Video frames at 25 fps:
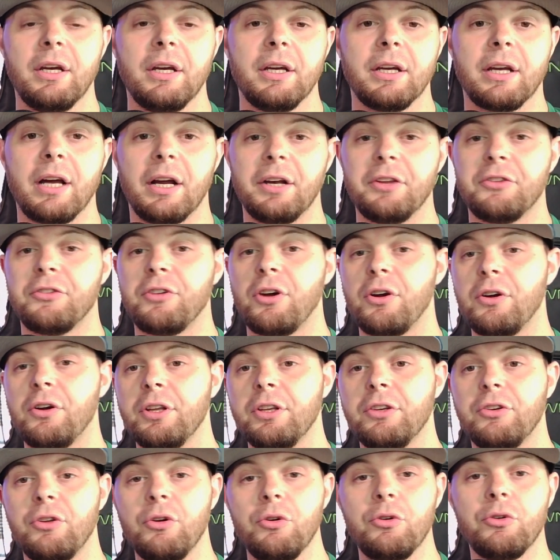kind of
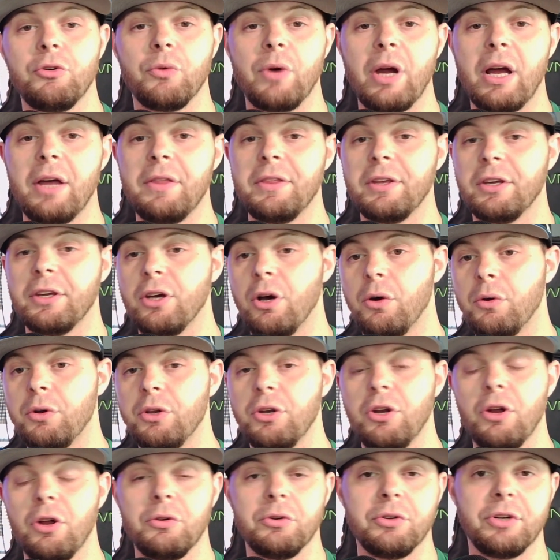turning Duke around and going to
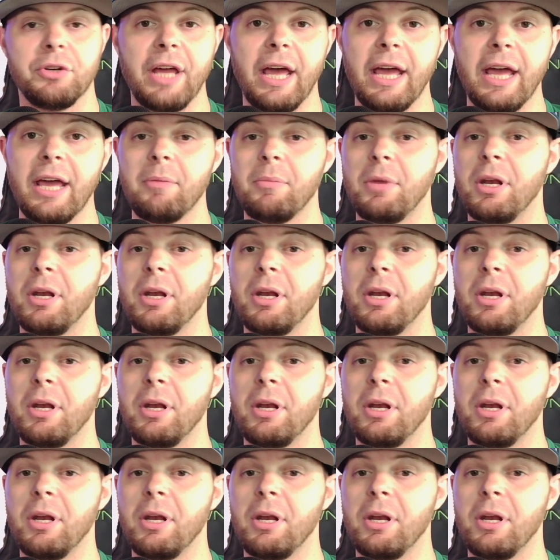Notre Dame,